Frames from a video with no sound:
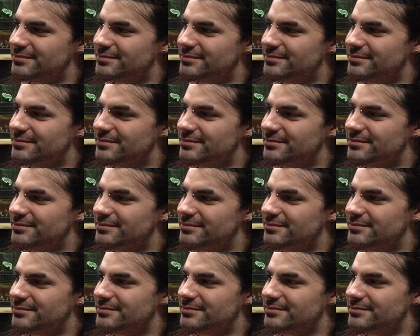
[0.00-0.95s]

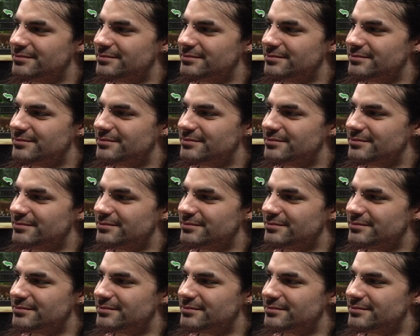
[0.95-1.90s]

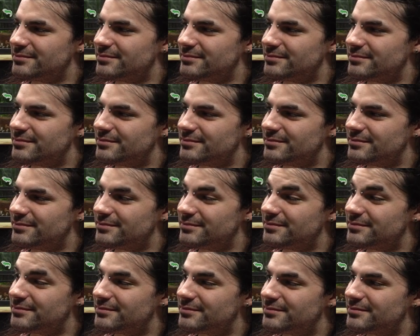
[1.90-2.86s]

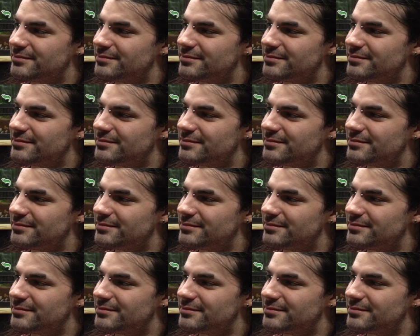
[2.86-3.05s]
(silent)